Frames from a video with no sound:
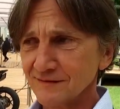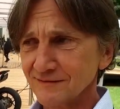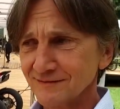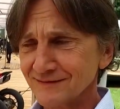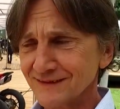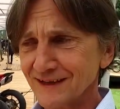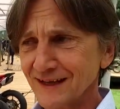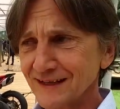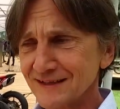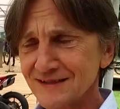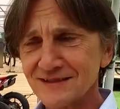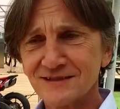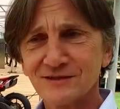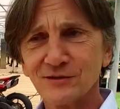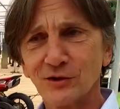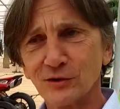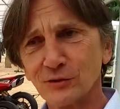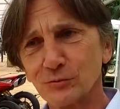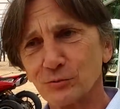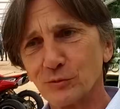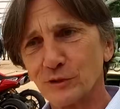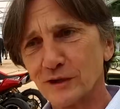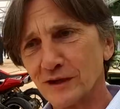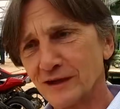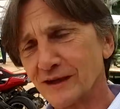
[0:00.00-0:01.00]
That's not
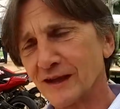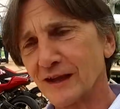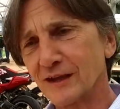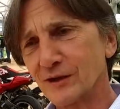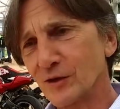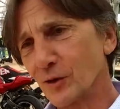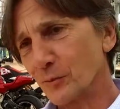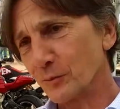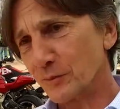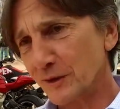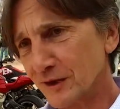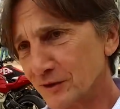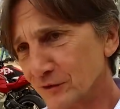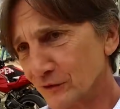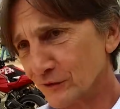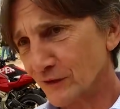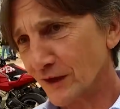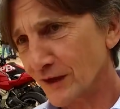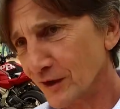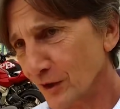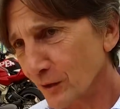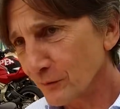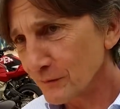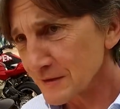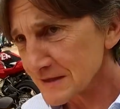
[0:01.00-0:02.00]
what it can compete
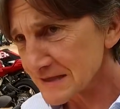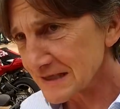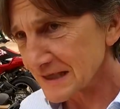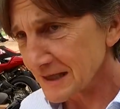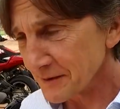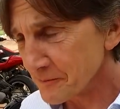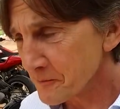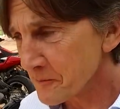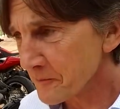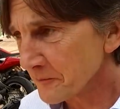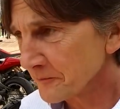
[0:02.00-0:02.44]
today, obviously.